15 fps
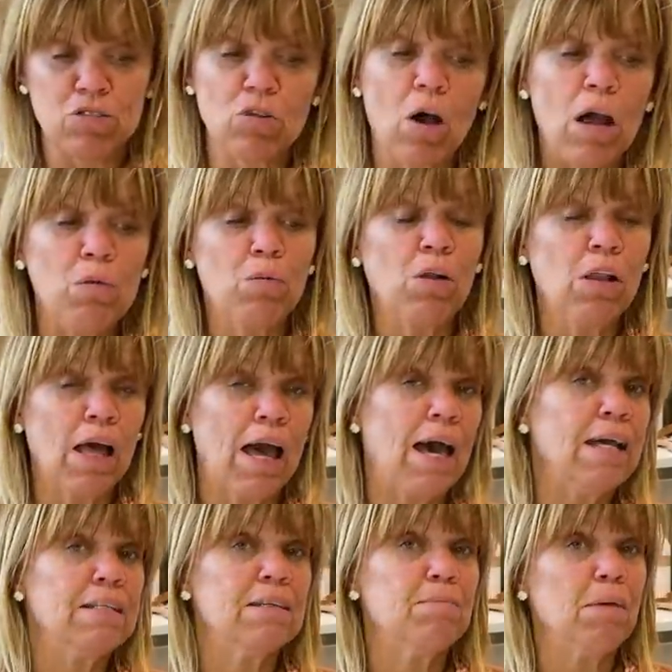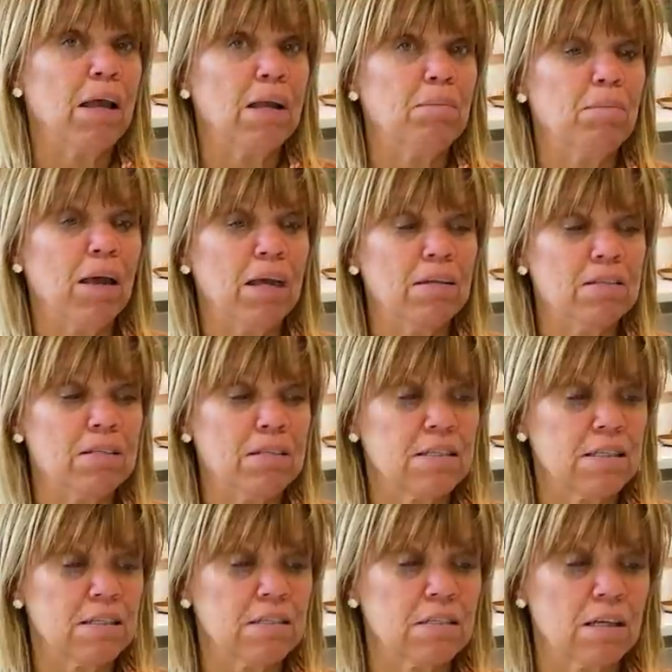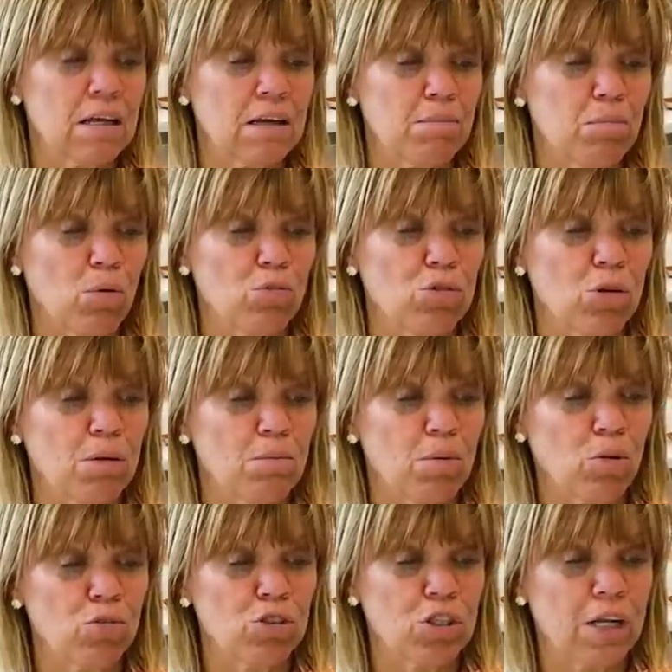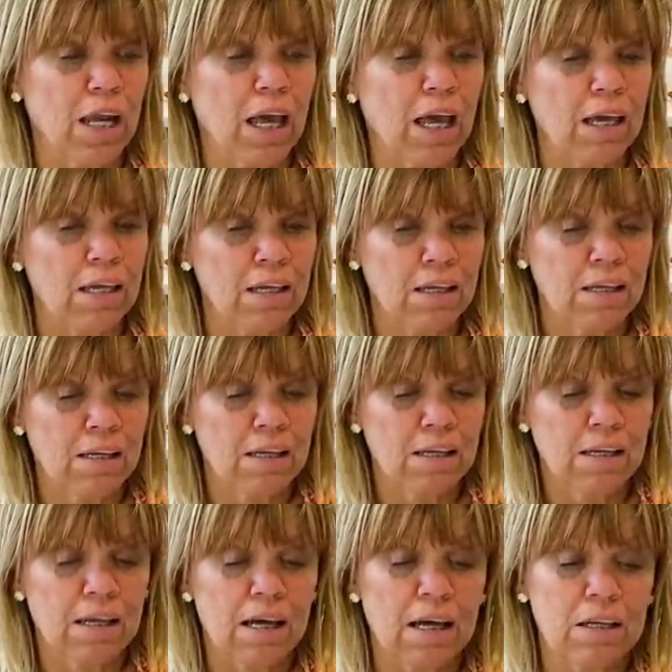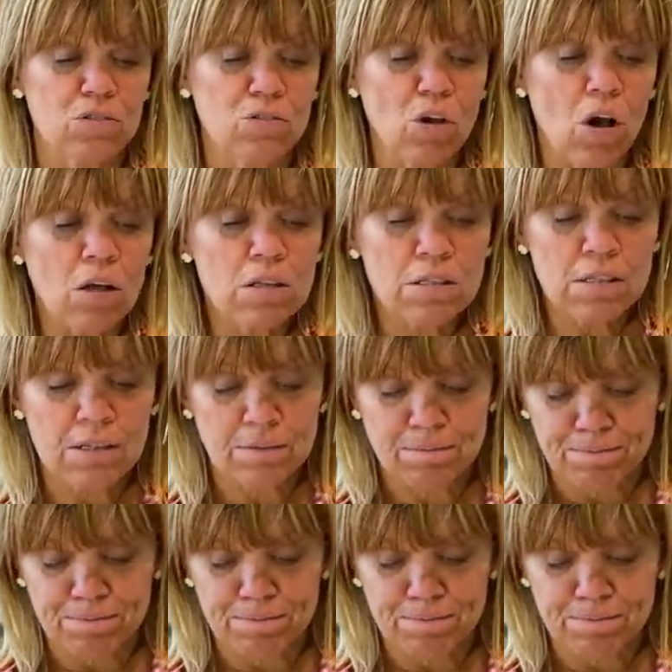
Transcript: So I will add tomato paste to this uh, Beaujolais uh, sauce.